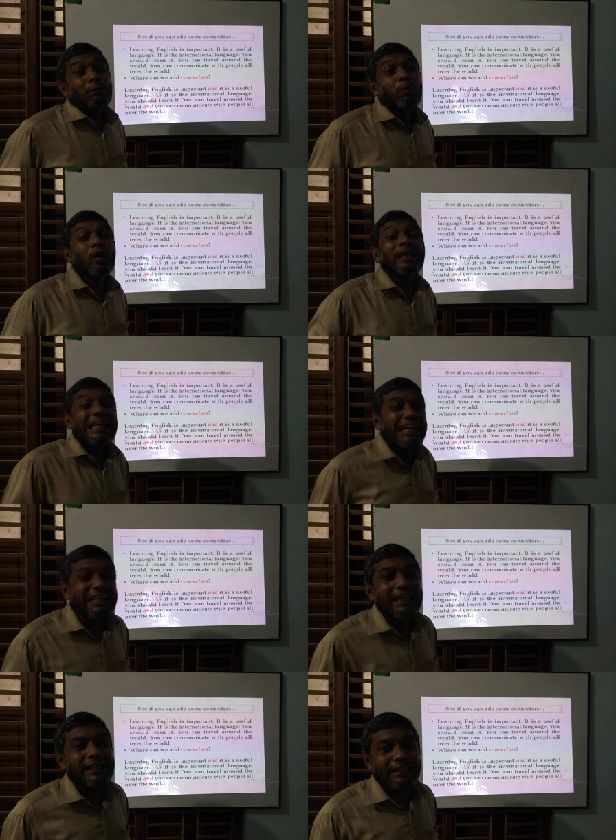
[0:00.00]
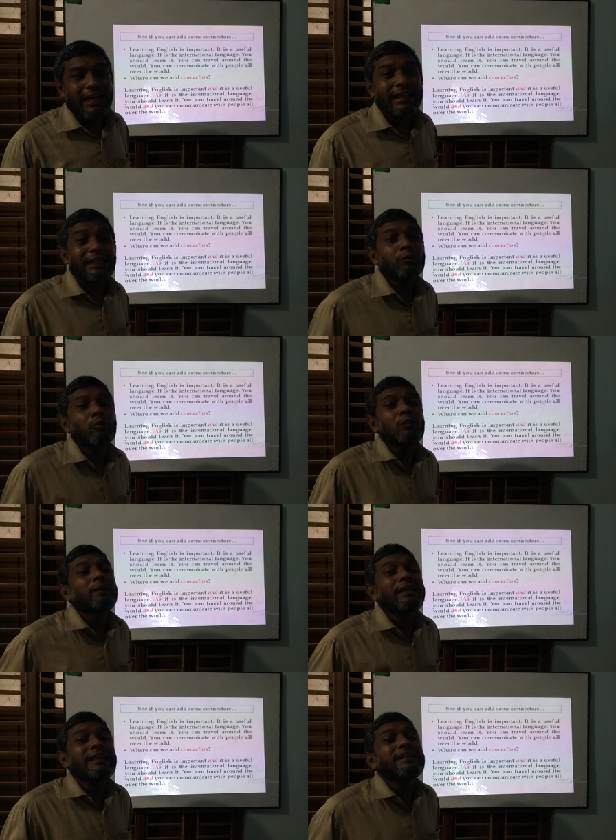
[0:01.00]
For any reader, it will
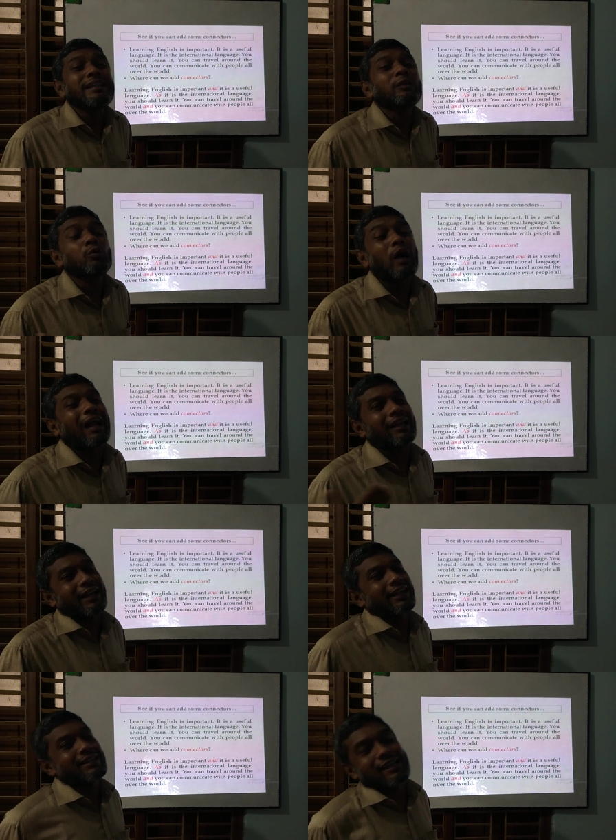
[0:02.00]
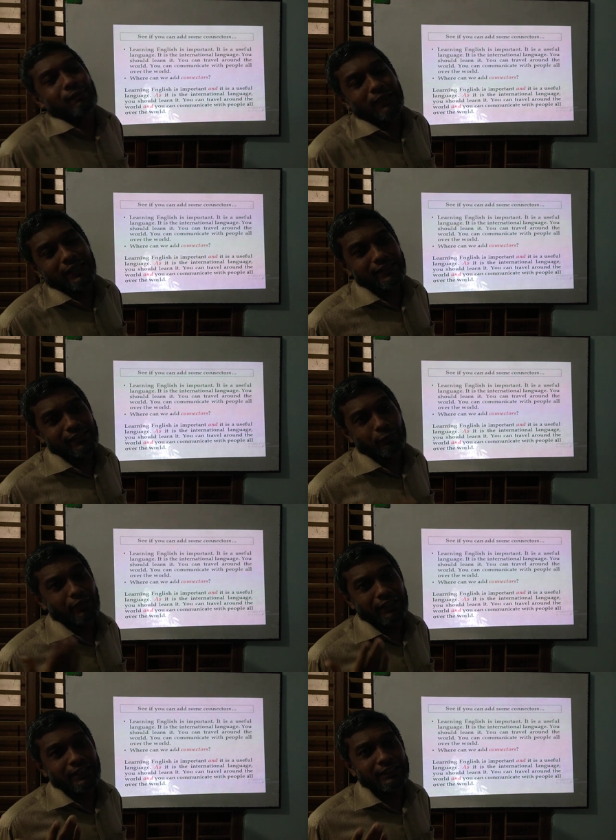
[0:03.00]
be easy to understand my lecture
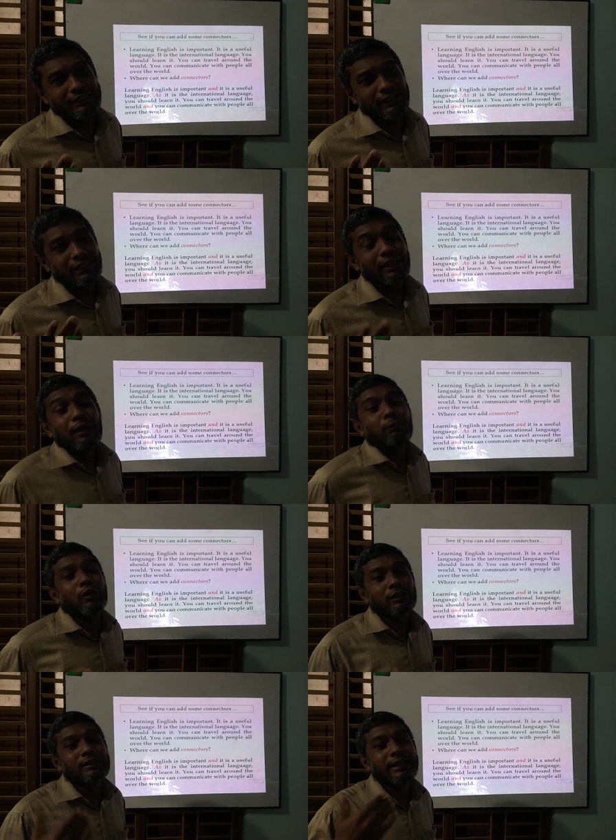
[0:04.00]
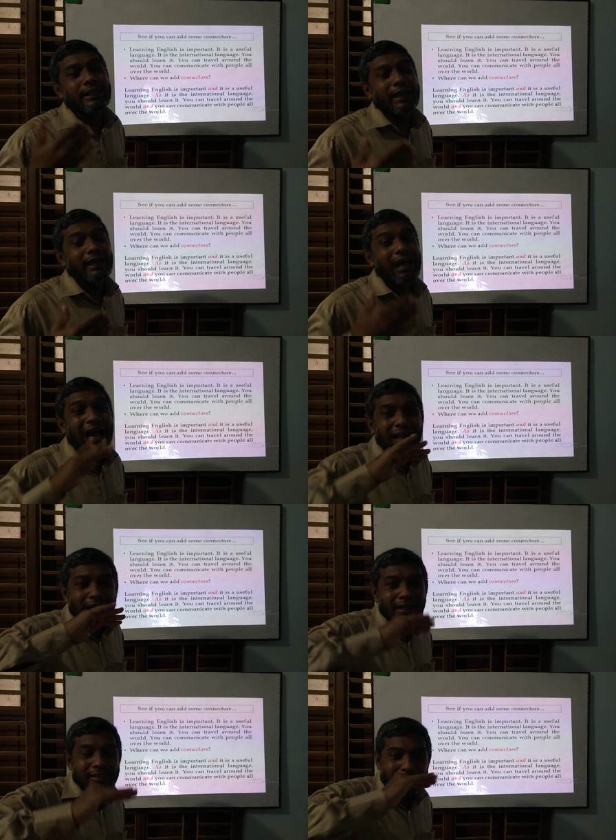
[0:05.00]
very easily, because they can
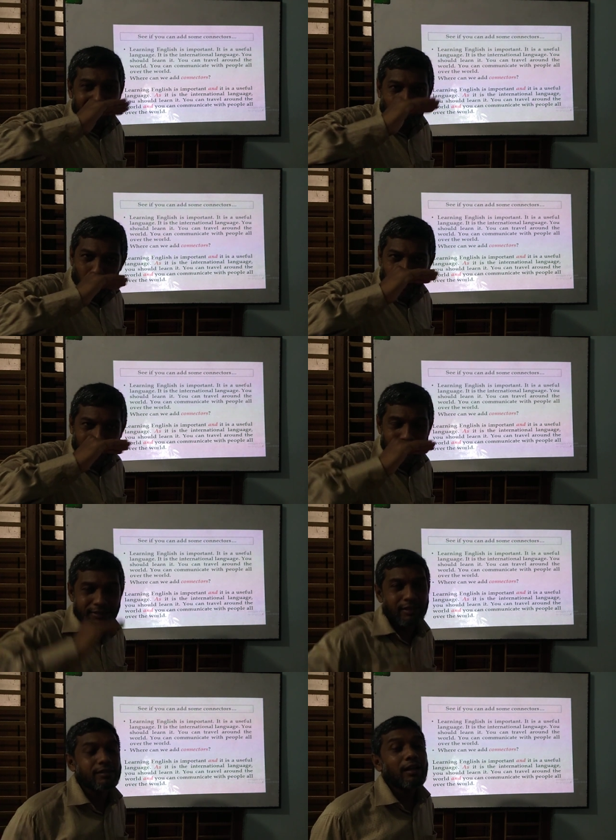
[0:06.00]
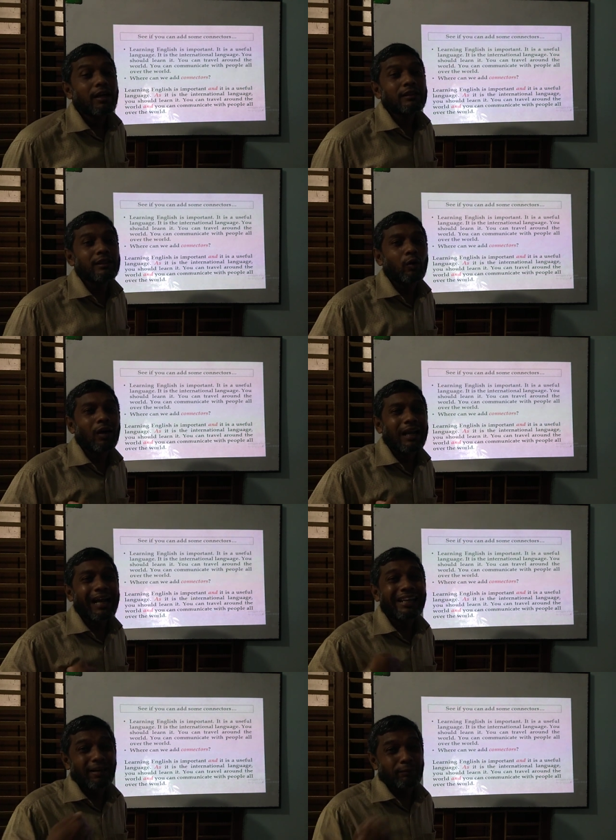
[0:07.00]
understand the coherences, what
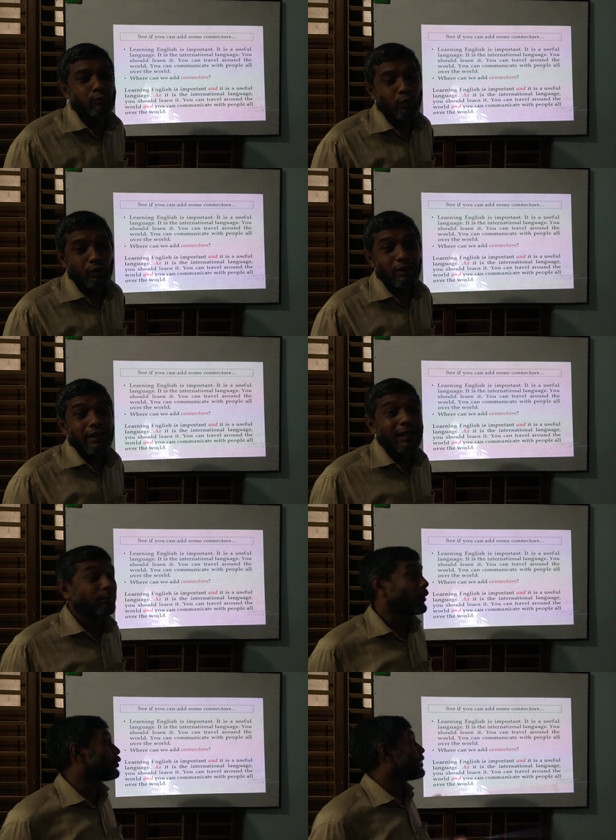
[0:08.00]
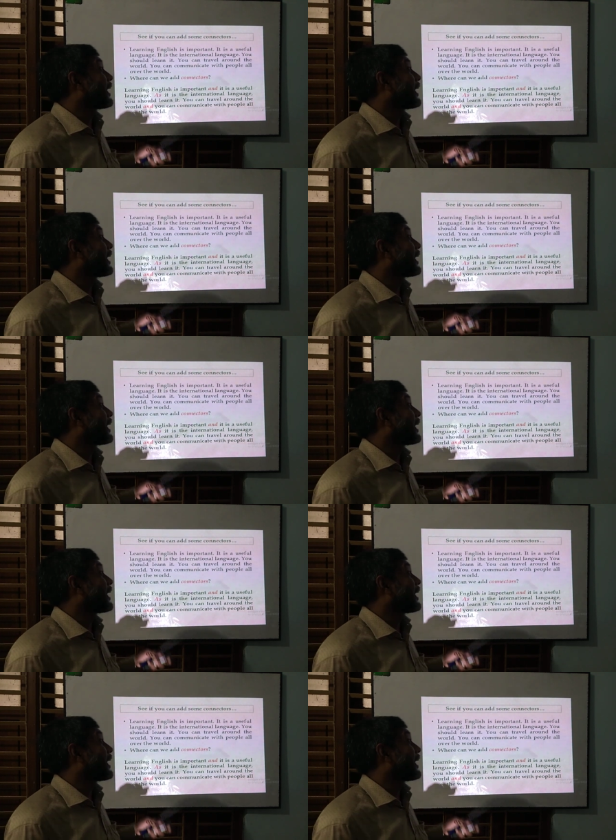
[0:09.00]
I have told about